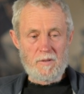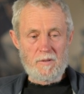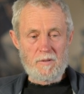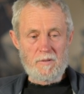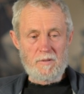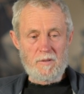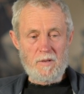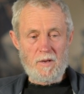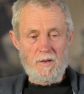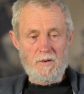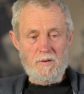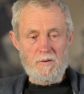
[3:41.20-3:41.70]

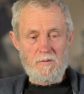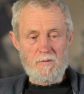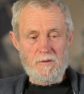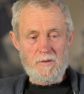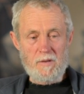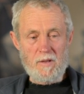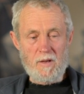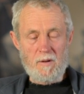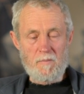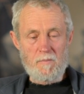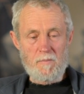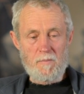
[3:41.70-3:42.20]
Nature has
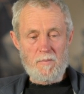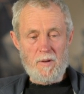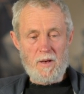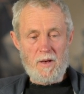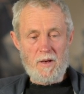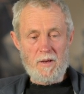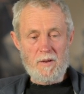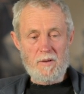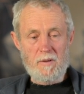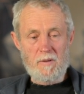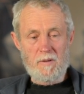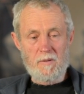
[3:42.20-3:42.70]
come
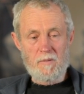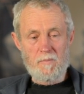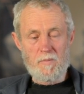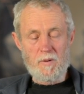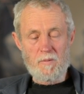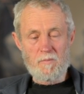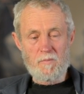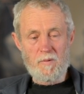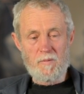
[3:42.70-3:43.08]
back, but